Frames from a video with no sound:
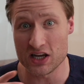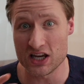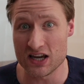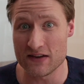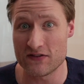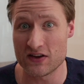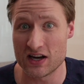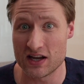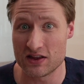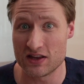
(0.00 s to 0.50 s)

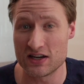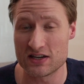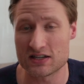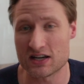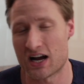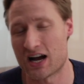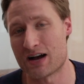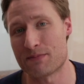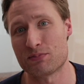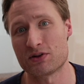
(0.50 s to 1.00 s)
even in these
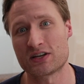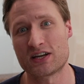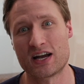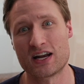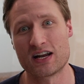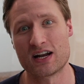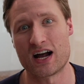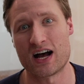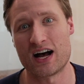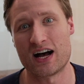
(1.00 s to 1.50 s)

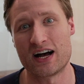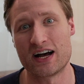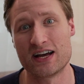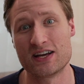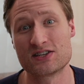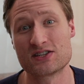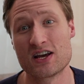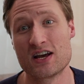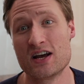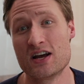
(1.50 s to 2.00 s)
complicated
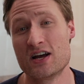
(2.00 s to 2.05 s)
eyes,